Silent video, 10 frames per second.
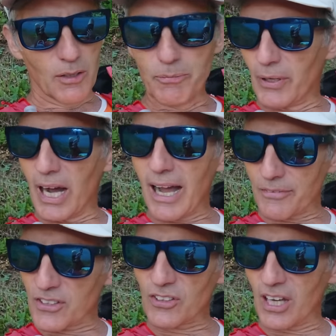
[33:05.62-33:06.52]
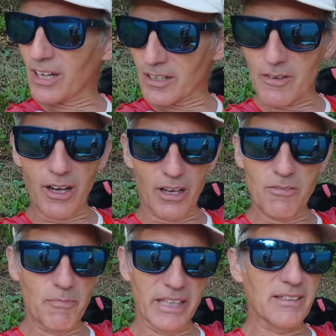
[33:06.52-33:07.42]
But I have to say, I've
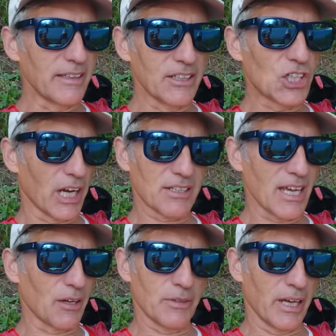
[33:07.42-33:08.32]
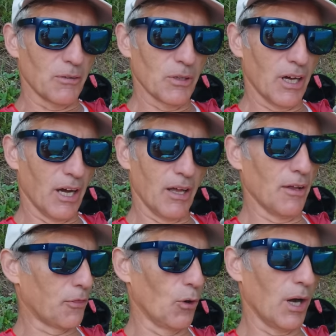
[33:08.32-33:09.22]
mentally checked out now. I
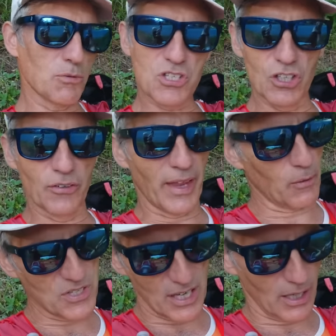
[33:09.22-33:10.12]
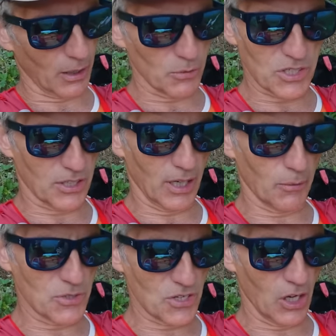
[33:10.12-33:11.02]
thought I was done. That was it.
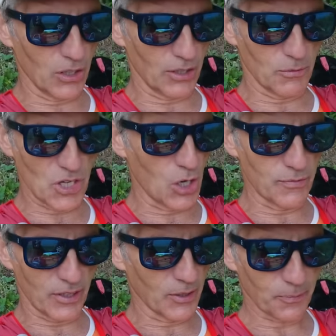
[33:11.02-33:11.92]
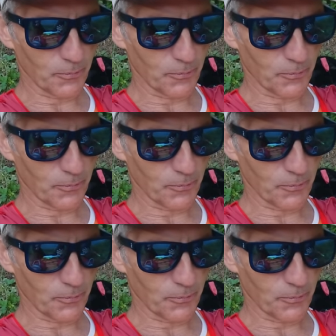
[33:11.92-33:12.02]
It was over.